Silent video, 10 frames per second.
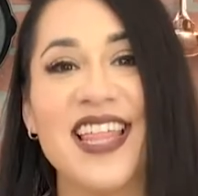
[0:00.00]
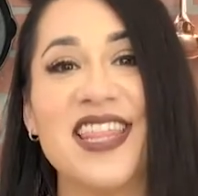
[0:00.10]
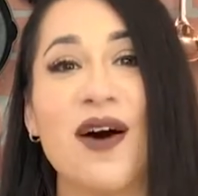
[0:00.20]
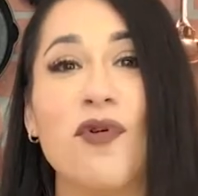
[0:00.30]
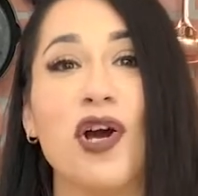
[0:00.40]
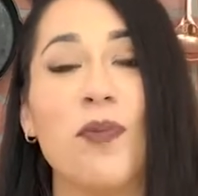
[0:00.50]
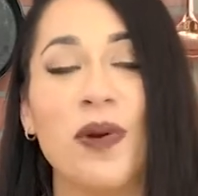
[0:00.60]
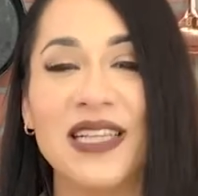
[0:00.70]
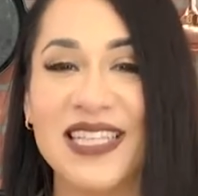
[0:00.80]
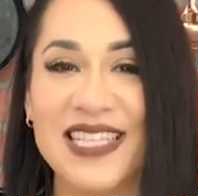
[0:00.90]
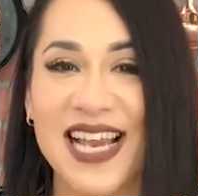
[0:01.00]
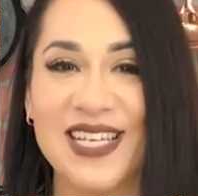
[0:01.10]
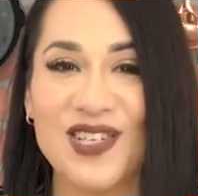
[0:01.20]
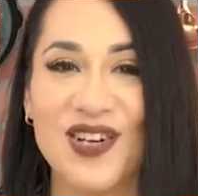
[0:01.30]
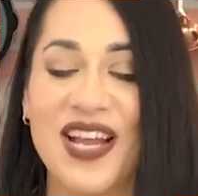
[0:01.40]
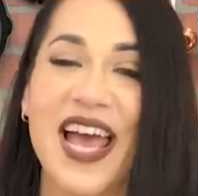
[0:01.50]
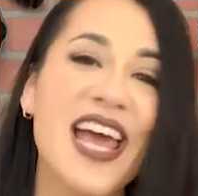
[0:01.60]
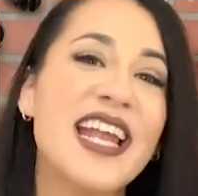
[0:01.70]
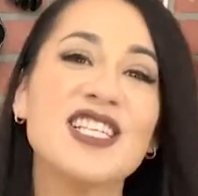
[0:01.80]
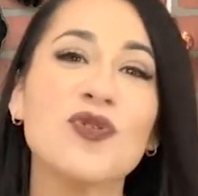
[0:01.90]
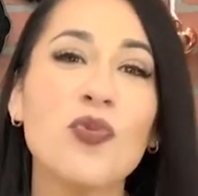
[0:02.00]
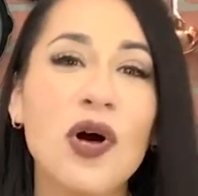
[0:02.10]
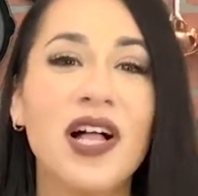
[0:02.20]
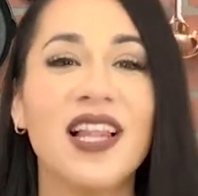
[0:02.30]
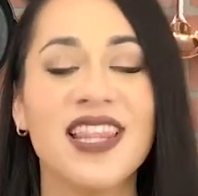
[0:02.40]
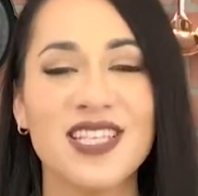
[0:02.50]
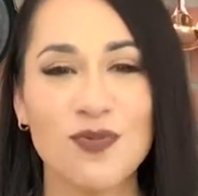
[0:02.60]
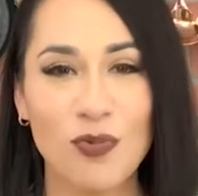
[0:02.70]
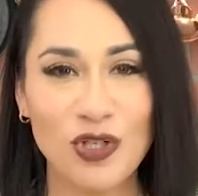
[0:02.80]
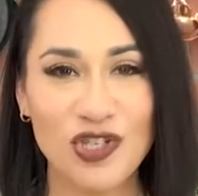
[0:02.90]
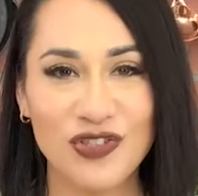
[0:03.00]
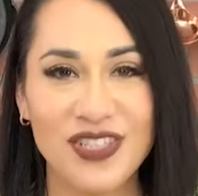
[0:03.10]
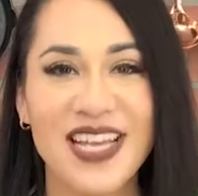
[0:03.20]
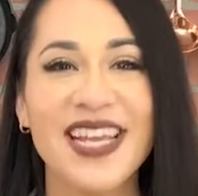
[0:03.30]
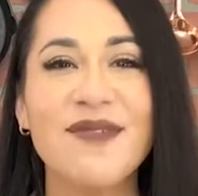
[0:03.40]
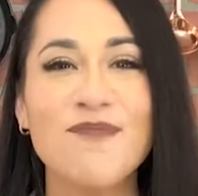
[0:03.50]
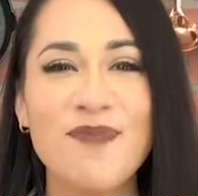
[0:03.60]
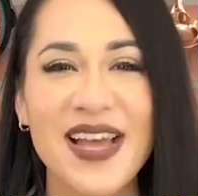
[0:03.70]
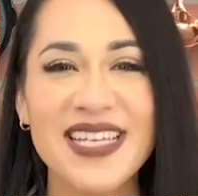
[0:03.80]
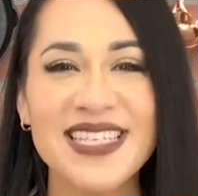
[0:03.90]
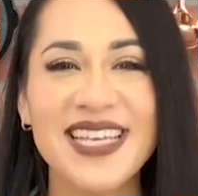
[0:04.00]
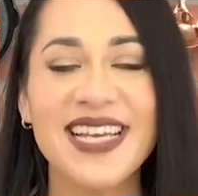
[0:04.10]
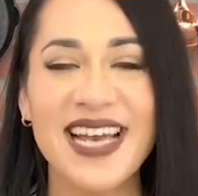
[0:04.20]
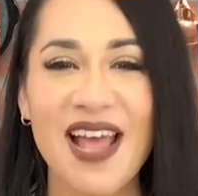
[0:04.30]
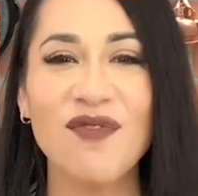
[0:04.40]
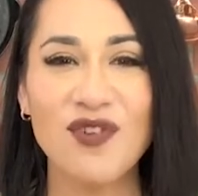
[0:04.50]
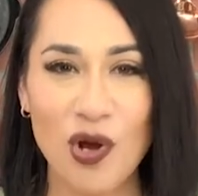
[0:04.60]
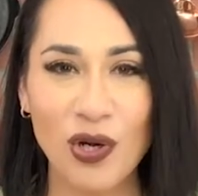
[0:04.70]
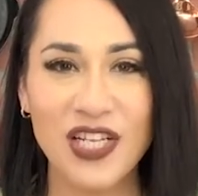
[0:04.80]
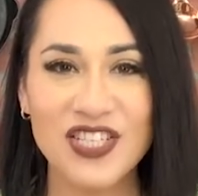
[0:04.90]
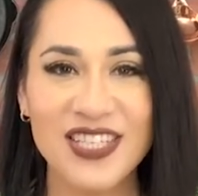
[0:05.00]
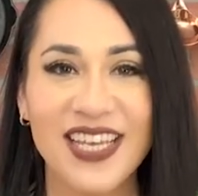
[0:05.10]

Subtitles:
That will complete this lesson and as well this module, basic knife knowledge.